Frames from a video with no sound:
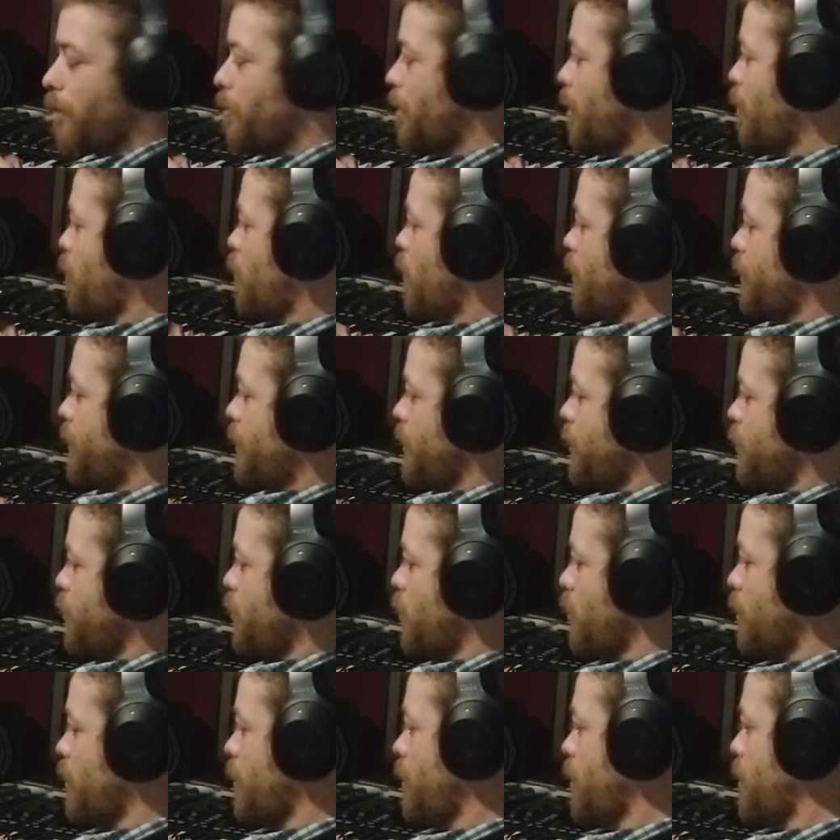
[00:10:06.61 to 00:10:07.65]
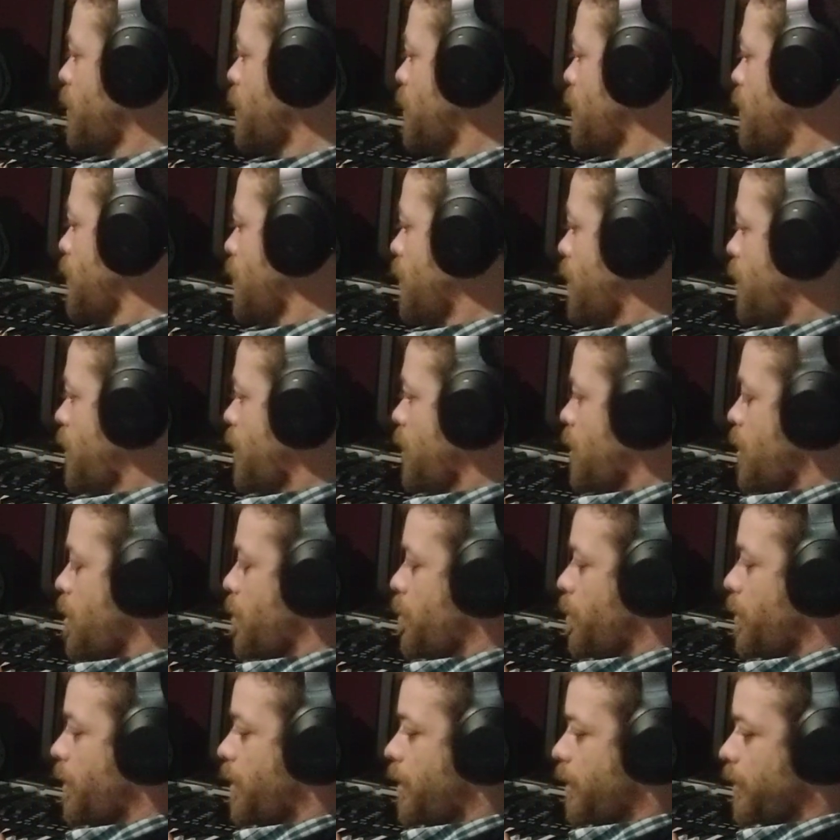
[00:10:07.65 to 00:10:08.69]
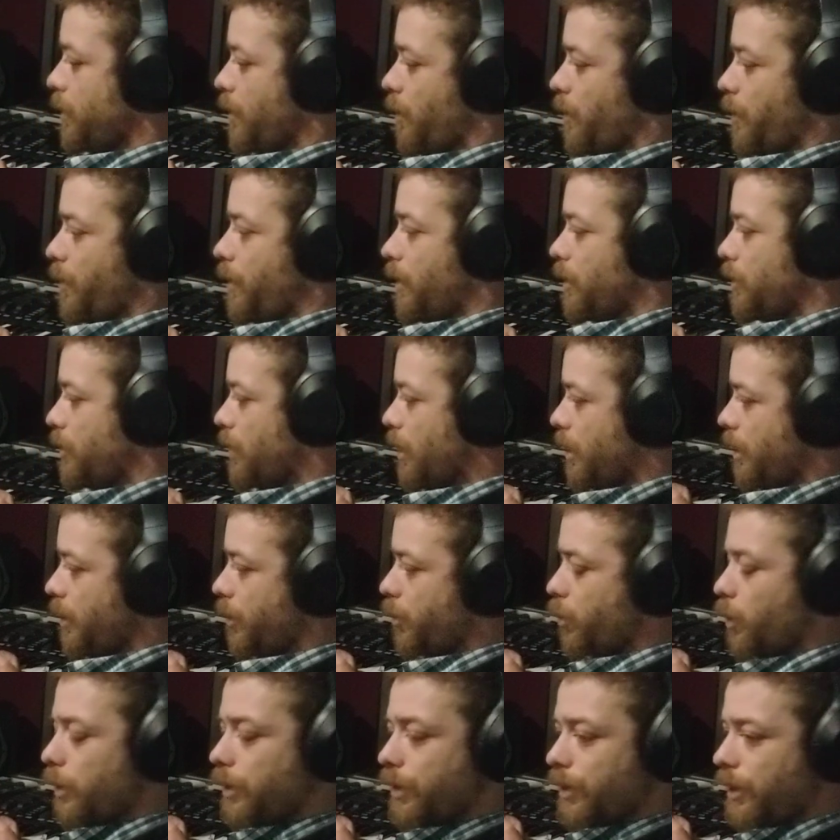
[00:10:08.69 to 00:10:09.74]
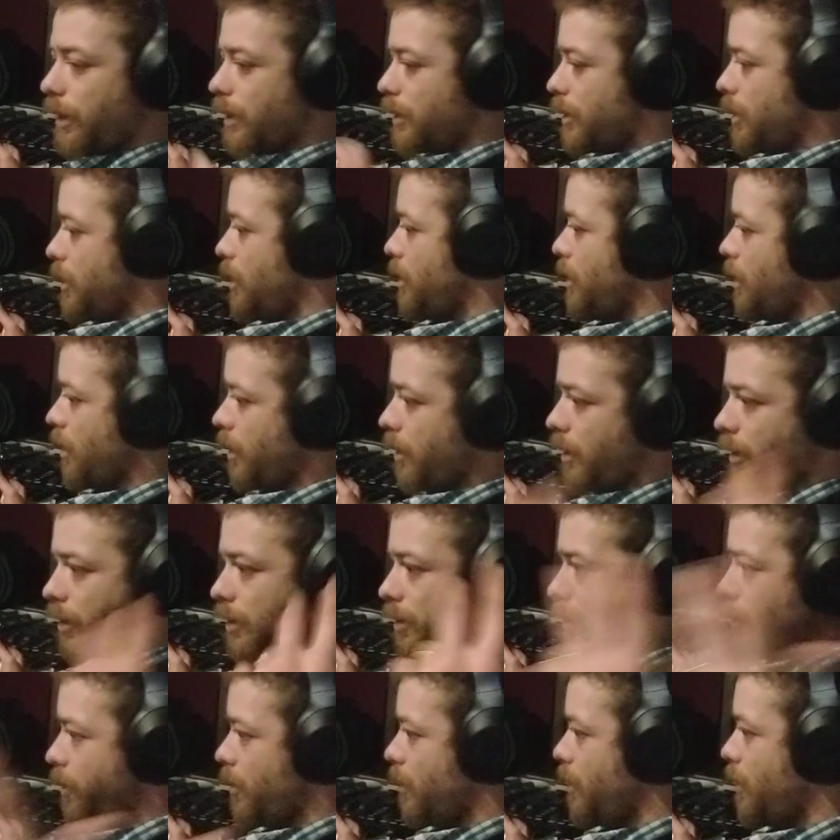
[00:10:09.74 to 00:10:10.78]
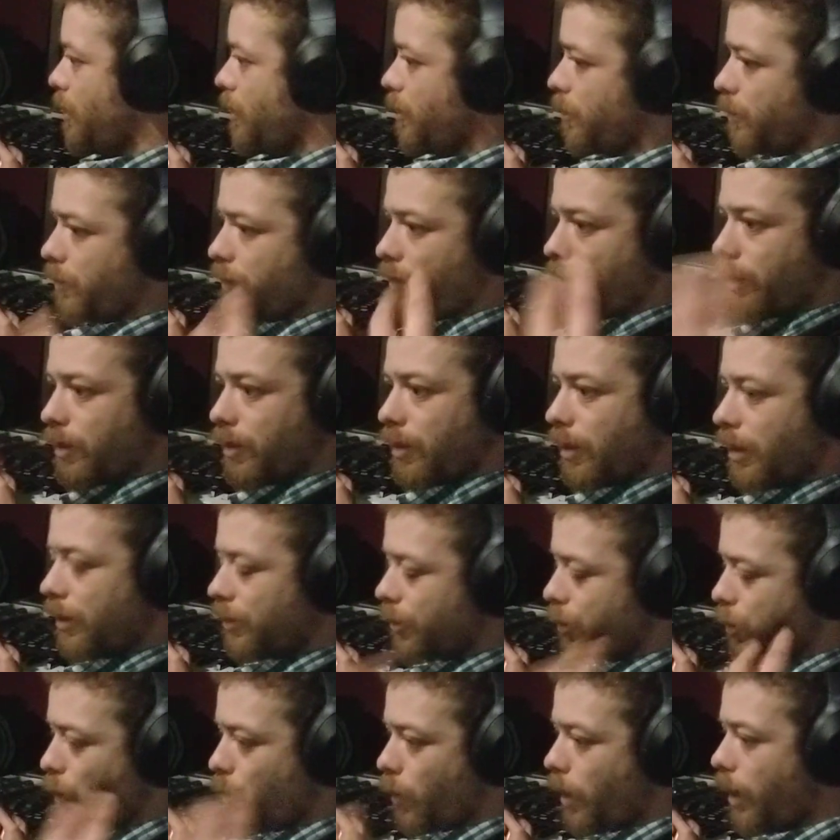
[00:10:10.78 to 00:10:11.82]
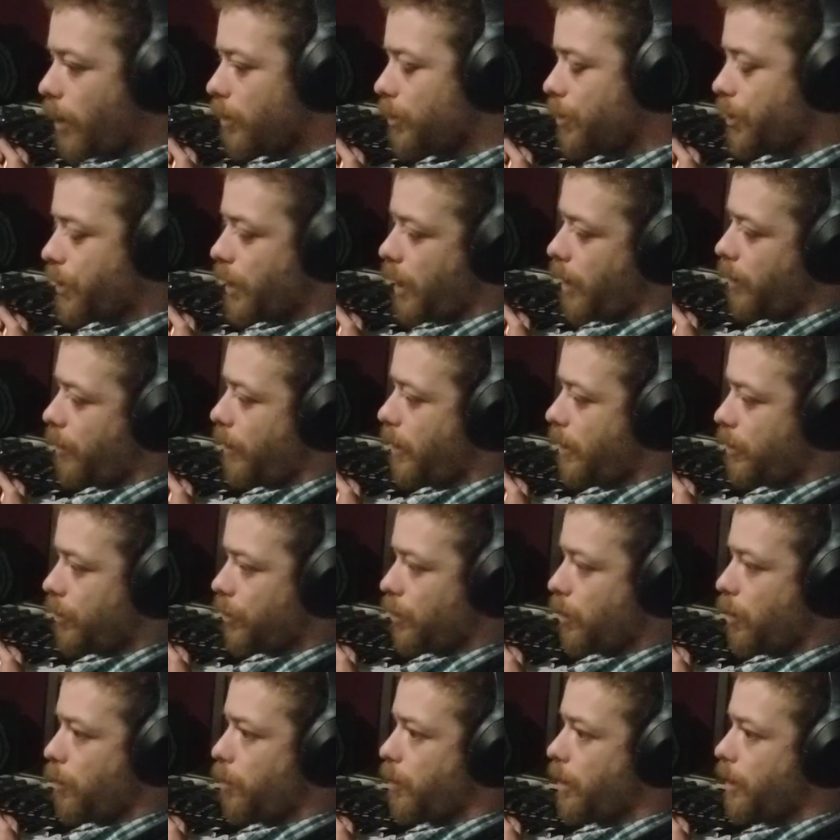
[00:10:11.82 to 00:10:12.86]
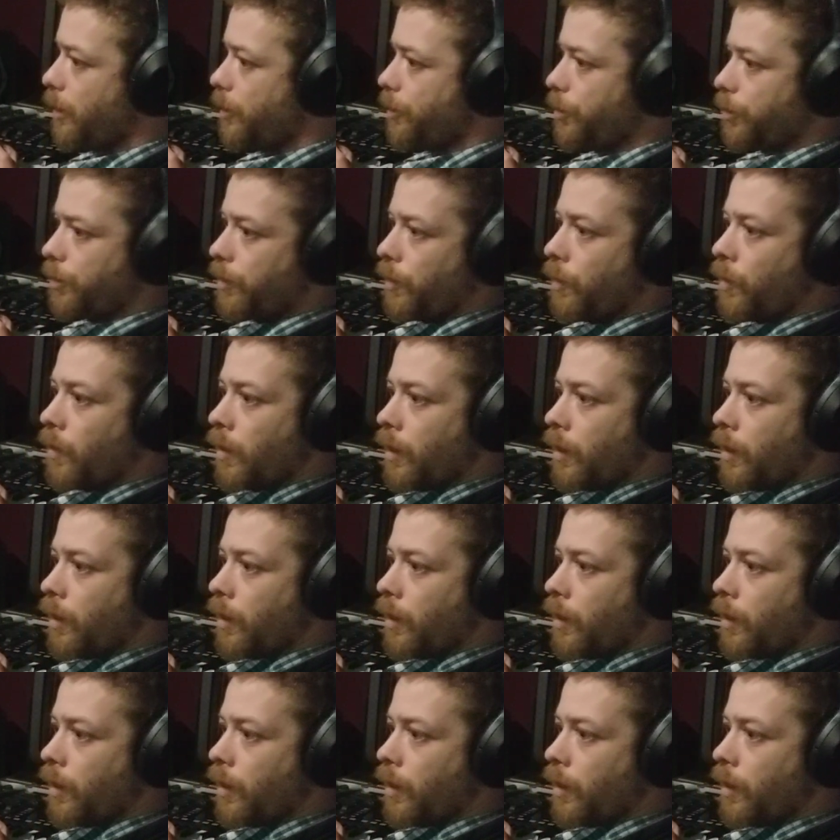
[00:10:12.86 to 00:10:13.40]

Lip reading: I might want this one because everything's done in 360 in surround sound now so much.